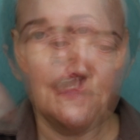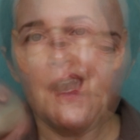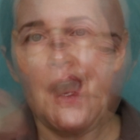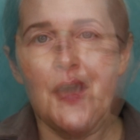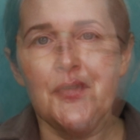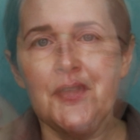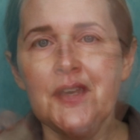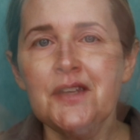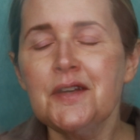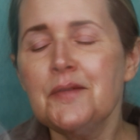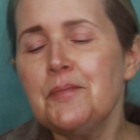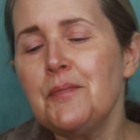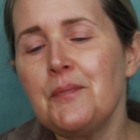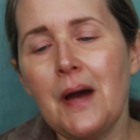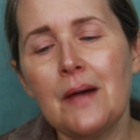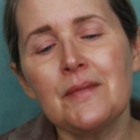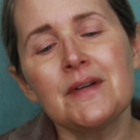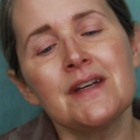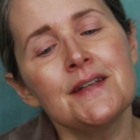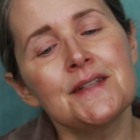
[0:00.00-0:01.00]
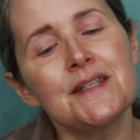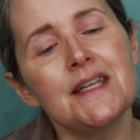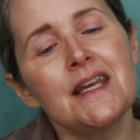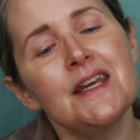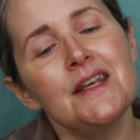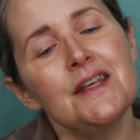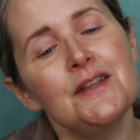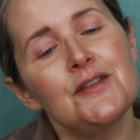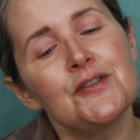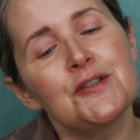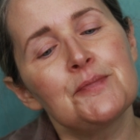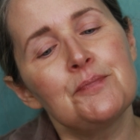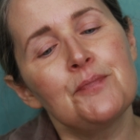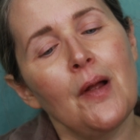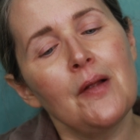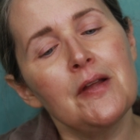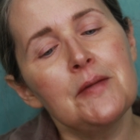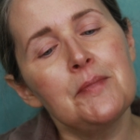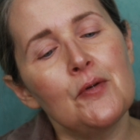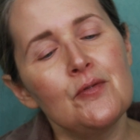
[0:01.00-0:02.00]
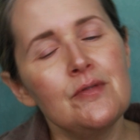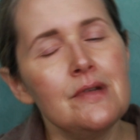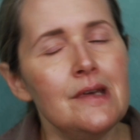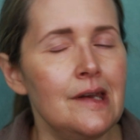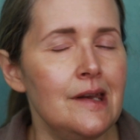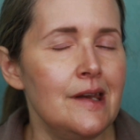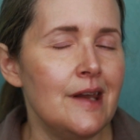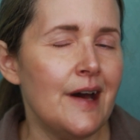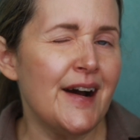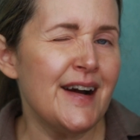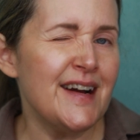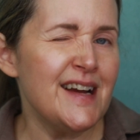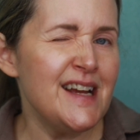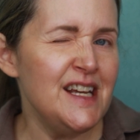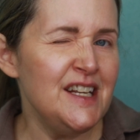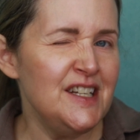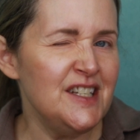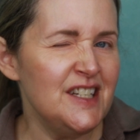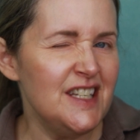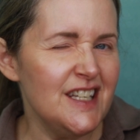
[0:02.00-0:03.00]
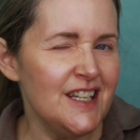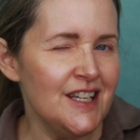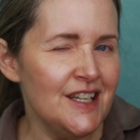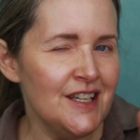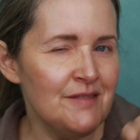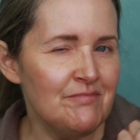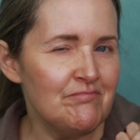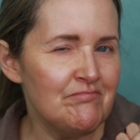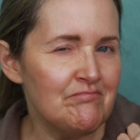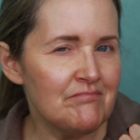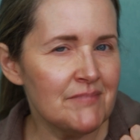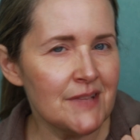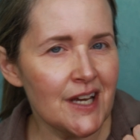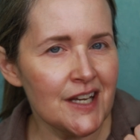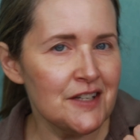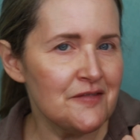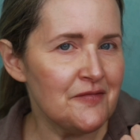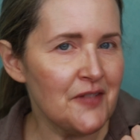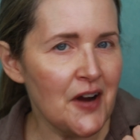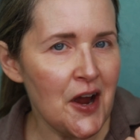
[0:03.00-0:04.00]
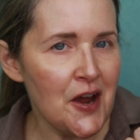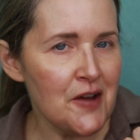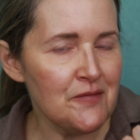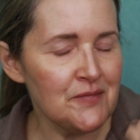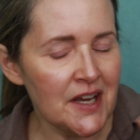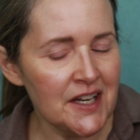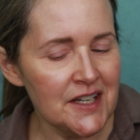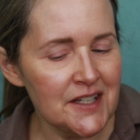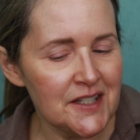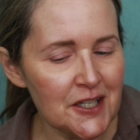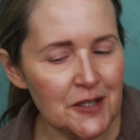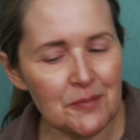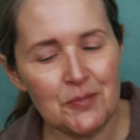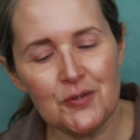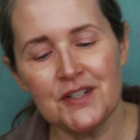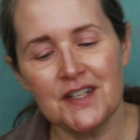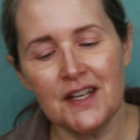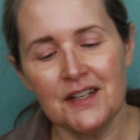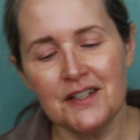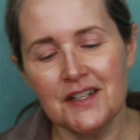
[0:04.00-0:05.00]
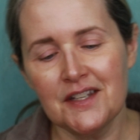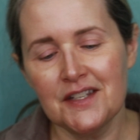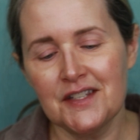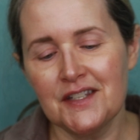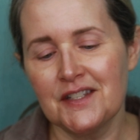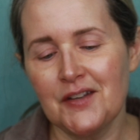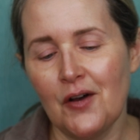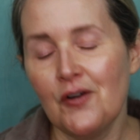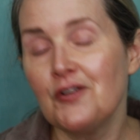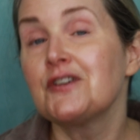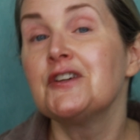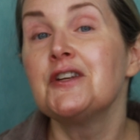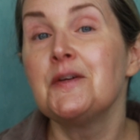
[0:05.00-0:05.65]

I think that I'm going to say there's probably about 96% of this is all going to